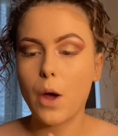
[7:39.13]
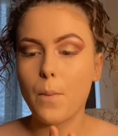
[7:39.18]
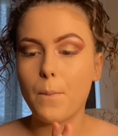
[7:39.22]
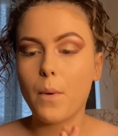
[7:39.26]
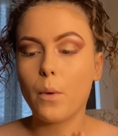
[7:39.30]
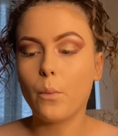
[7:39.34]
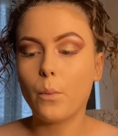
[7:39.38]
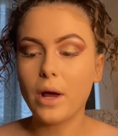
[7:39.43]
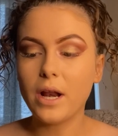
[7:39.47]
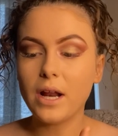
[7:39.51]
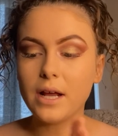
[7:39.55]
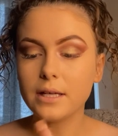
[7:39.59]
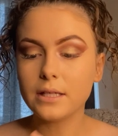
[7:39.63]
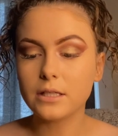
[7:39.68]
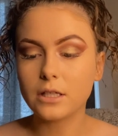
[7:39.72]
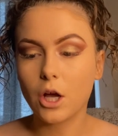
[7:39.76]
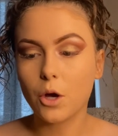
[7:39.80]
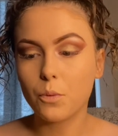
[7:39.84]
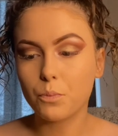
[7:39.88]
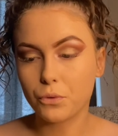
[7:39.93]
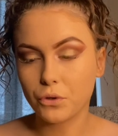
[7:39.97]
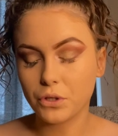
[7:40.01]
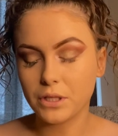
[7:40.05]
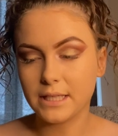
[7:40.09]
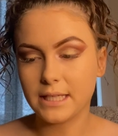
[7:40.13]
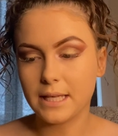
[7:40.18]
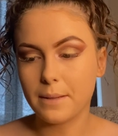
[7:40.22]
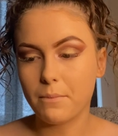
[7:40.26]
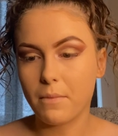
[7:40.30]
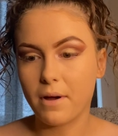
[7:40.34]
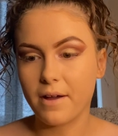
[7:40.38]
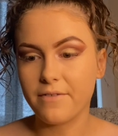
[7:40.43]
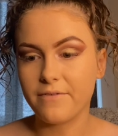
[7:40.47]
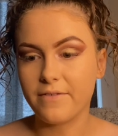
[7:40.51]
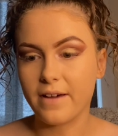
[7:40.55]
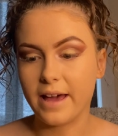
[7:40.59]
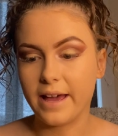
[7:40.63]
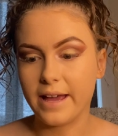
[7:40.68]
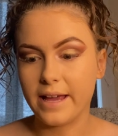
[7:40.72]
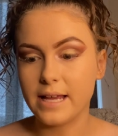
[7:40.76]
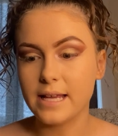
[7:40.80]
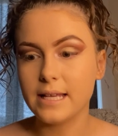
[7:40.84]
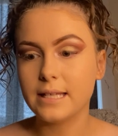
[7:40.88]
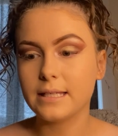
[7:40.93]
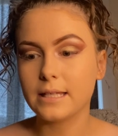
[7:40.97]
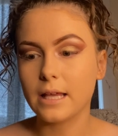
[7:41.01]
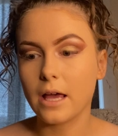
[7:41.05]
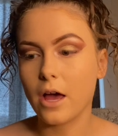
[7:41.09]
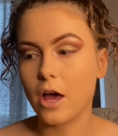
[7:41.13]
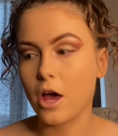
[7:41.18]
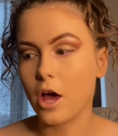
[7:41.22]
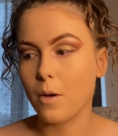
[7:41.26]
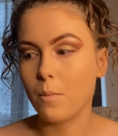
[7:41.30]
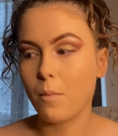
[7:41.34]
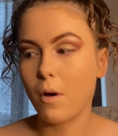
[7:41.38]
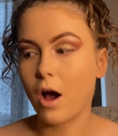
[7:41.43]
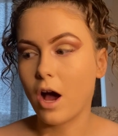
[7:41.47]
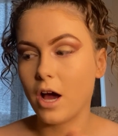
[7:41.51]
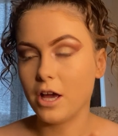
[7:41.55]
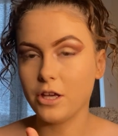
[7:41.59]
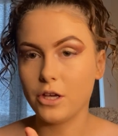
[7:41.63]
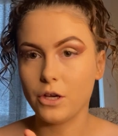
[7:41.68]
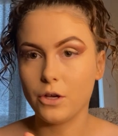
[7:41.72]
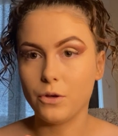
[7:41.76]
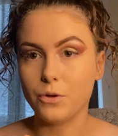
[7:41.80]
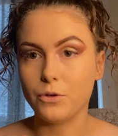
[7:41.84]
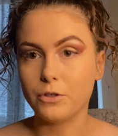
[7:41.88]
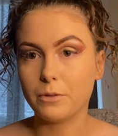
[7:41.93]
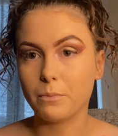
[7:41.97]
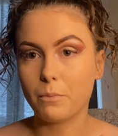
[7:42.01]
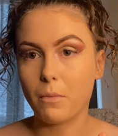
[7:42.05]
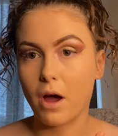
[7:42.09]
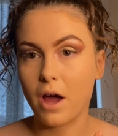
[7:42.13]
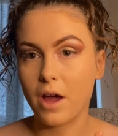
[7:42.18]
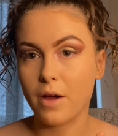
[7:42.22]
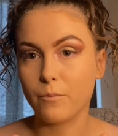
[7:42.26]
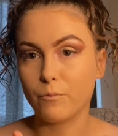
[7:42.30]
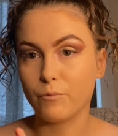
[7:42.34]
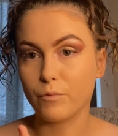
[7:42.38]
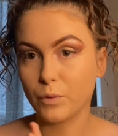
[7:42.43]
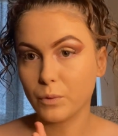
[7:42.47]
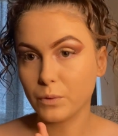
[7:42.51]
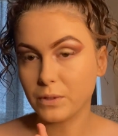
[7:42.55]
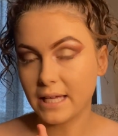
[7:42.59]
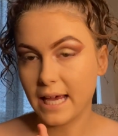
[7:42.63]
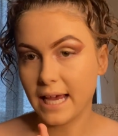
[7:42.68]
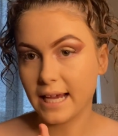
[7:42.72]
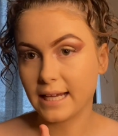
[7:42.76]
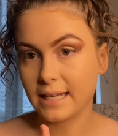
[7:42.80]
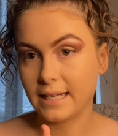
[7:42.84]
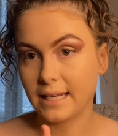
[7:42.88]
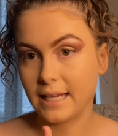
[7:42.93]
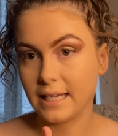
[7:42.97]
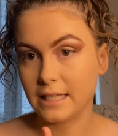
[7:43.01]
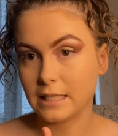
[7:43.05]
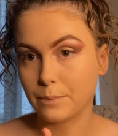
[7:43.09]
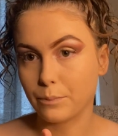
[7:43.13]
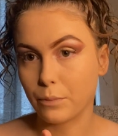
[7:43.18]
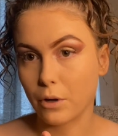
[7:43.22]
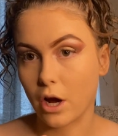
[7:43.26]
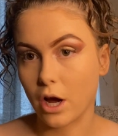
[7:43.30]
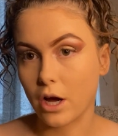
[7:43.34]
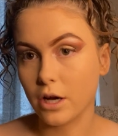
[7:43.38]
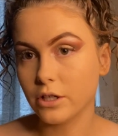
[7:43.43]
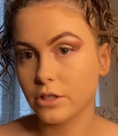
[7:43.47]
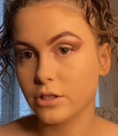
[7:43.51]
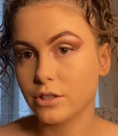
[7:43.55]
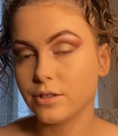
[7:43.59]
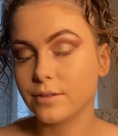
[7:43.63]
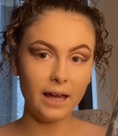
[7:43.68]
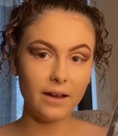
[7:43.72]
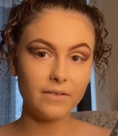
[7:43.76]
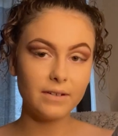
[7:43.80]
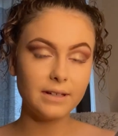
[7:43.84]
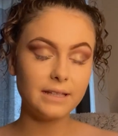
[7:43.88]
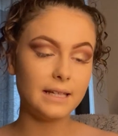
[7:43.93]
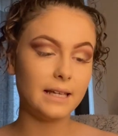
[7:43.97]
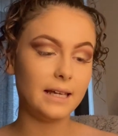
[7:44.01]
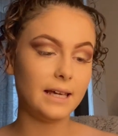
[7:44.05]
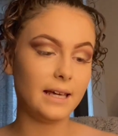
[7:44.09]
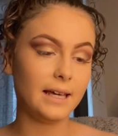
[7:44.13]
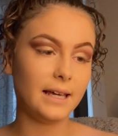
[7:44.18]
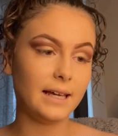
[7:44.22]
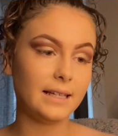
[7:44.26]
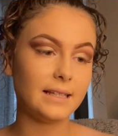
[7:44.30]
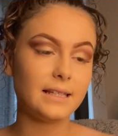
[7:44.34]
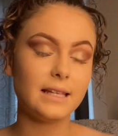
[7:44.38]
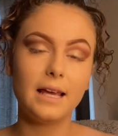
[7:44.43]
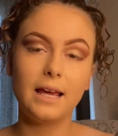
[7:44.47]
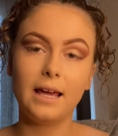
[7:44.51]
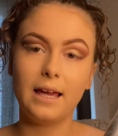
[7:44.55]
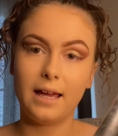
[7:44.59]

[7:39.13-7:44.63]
When I start bronzing my face, I use my Real Techniques brush. Here it is.